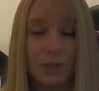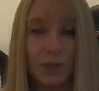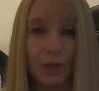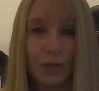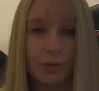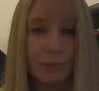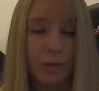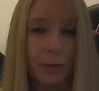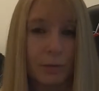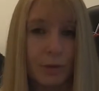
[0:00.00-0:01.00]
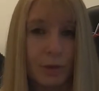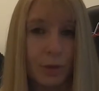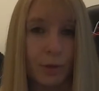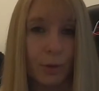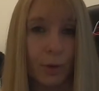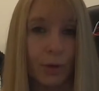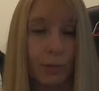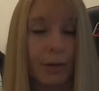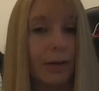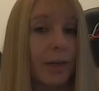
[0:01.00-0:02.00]
video sometime soon on the
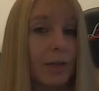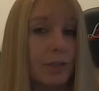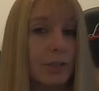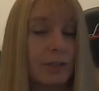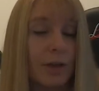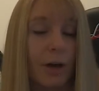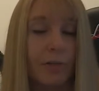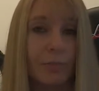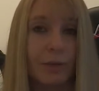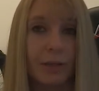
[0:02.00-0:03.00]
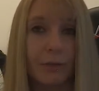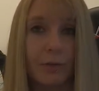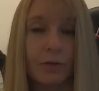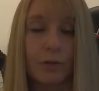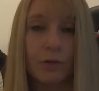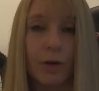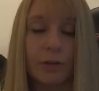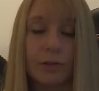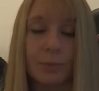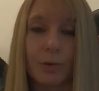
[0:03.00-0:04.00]
medications that I've been given throughout
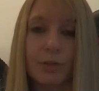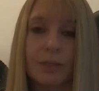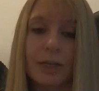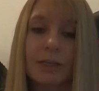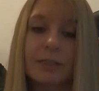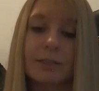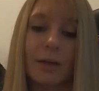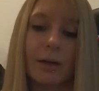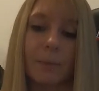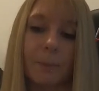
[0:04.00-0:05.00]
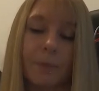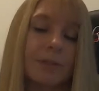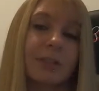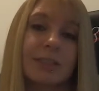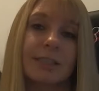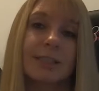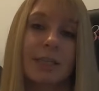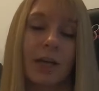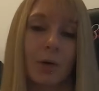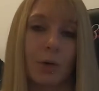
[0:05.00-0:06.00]
this process, because I did
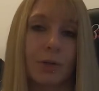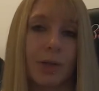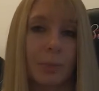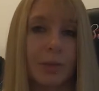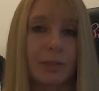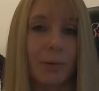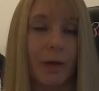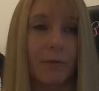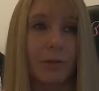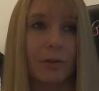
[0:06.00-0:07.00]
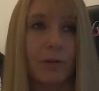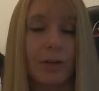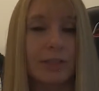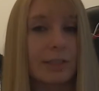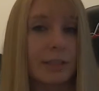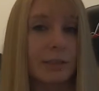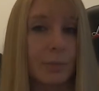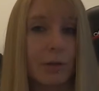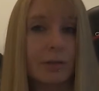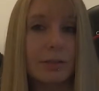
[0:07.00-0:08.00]
stay on the apixaban for the first 6
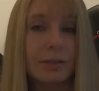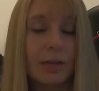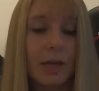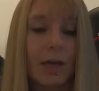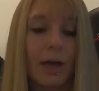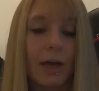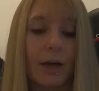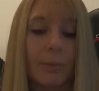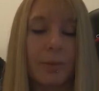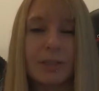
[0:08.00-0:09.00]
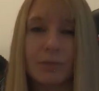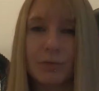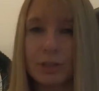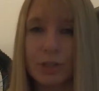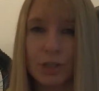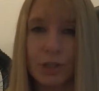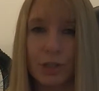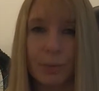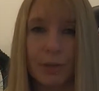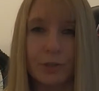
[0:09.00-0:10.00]
months, but it didn't really do
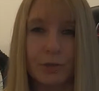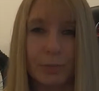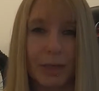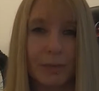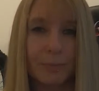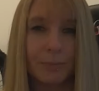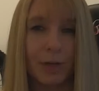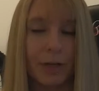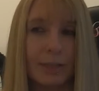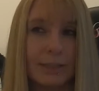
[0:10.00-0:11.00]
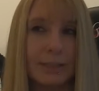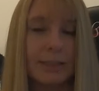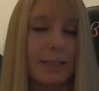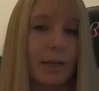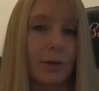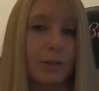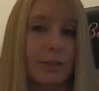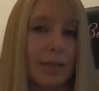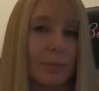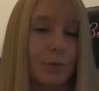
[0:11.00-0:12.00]
too much for me. I did stay on the
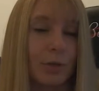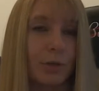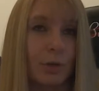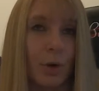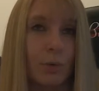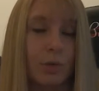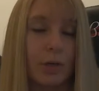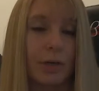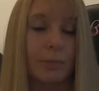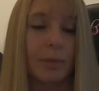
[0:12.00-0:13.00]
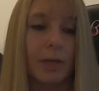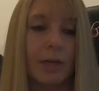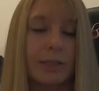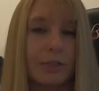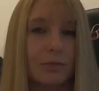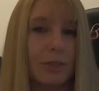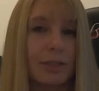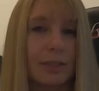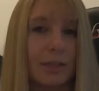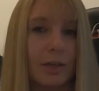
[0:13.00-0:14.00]
same dose the whole time, didn't really
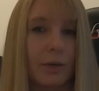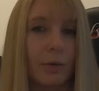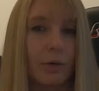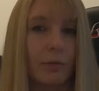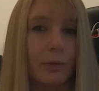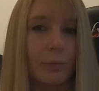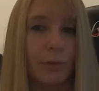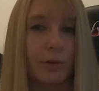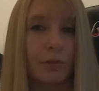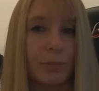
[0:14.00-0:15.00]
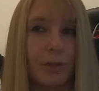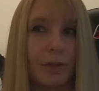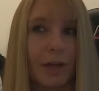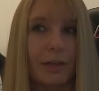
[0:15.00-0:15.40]
see a whole lot of improvement,